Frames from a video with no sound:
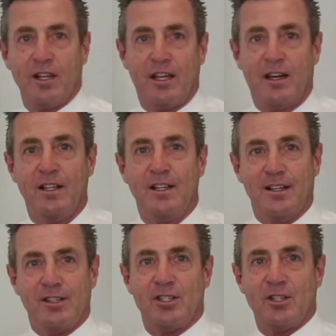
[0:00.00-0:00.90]
here
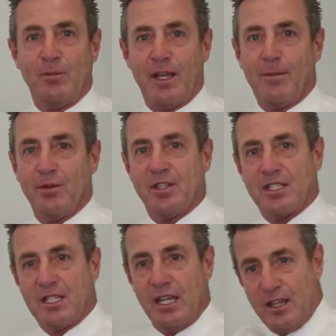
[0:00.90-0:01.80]
to be able to
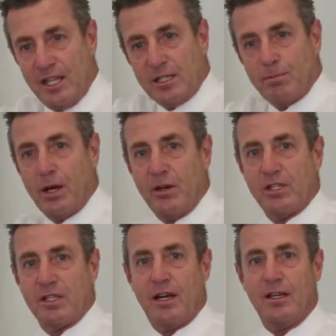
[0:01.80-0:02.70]
see this
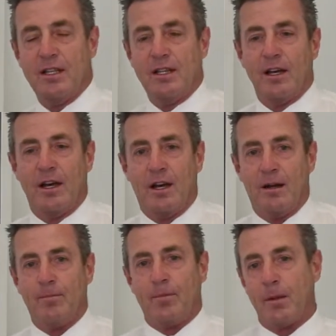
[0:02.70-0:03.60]
poster.
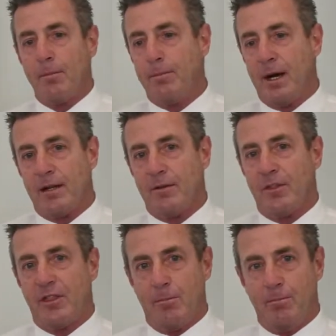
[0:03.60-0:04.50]

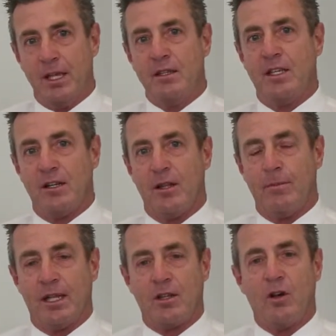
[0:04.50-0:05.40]
But the big deal
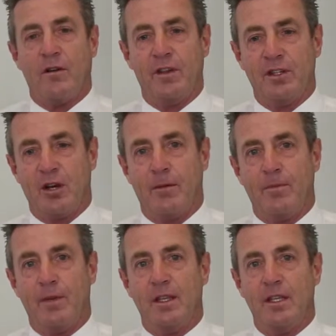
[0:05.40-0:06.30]
about the coffee shop
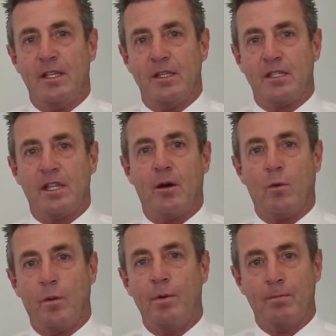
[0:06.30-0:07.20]
is
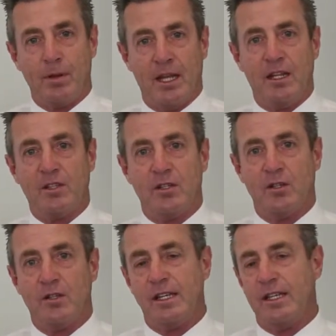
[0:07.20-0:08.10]
that what we're planning to
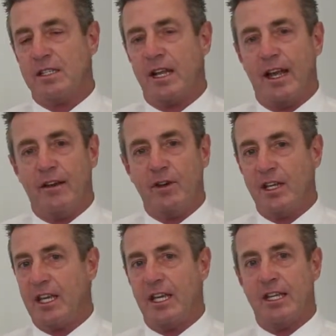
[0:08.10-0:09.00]
do is that every
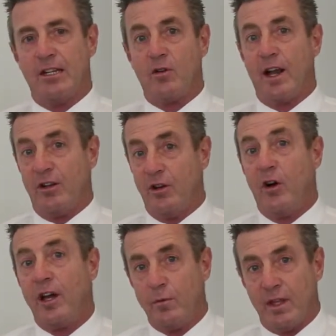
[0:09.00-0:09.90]
kid in grade
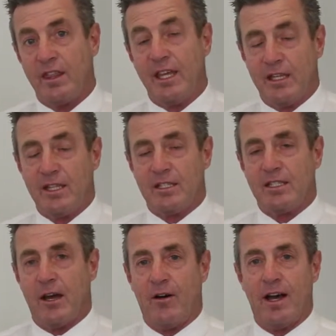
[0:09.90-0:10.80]
9, we think this
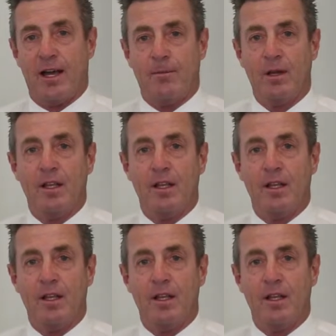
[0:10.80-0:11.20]
is our aim,